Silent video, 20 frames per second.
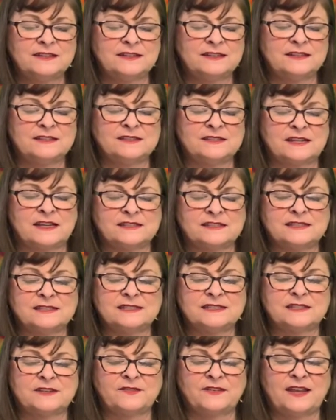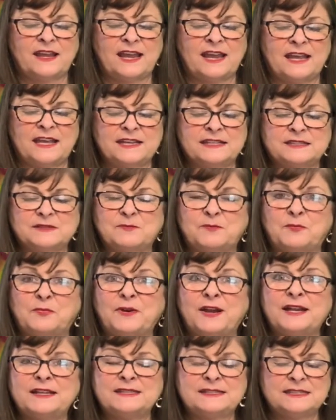Dozens of cakes,
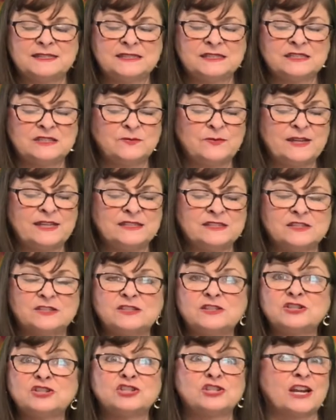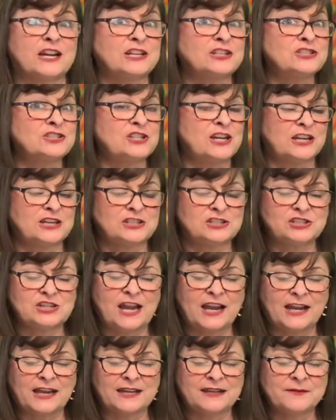breads, and sweets. Check, check,
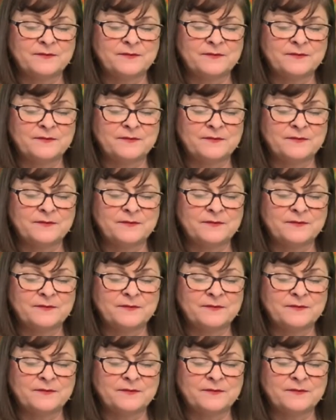check.